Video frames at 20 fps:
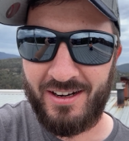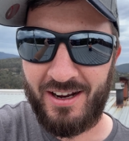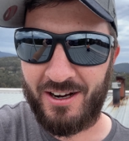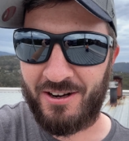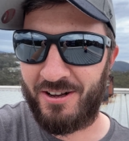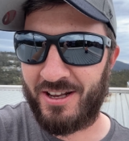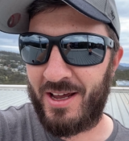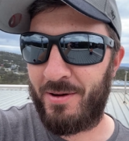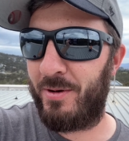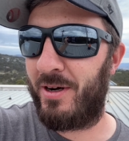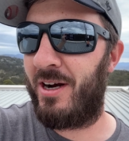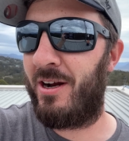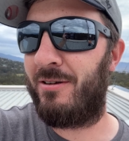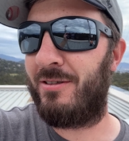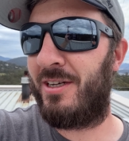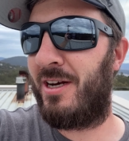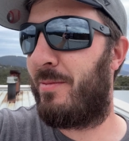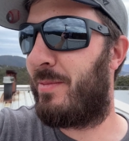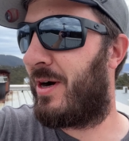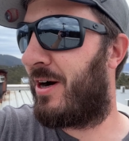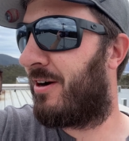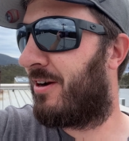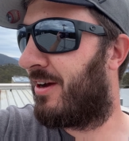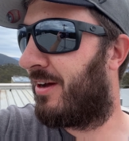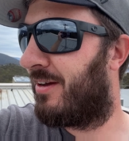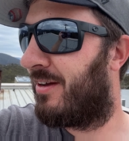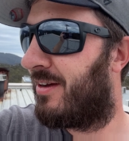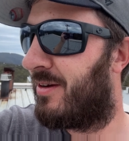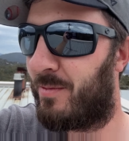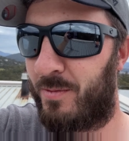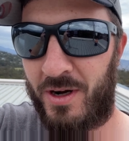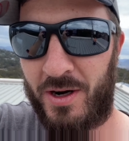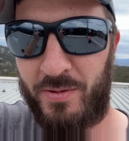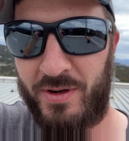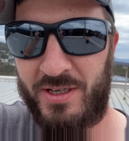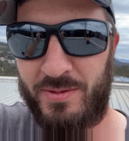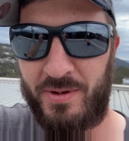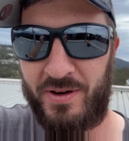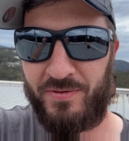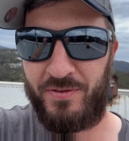I got that when I was in America, when I
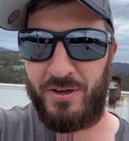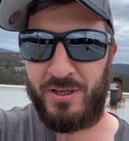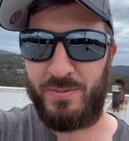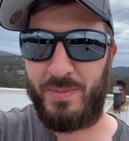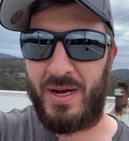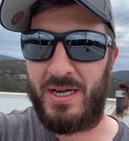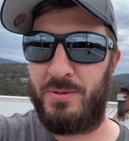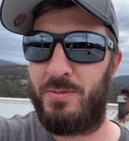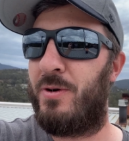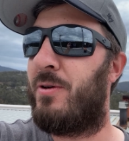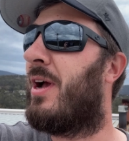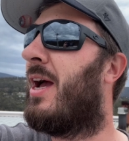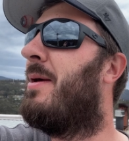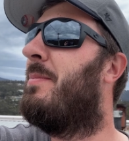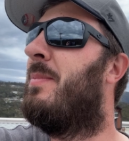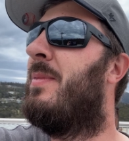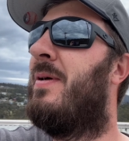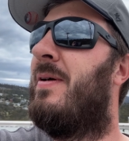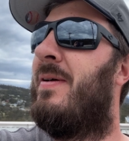went to my first baseball game.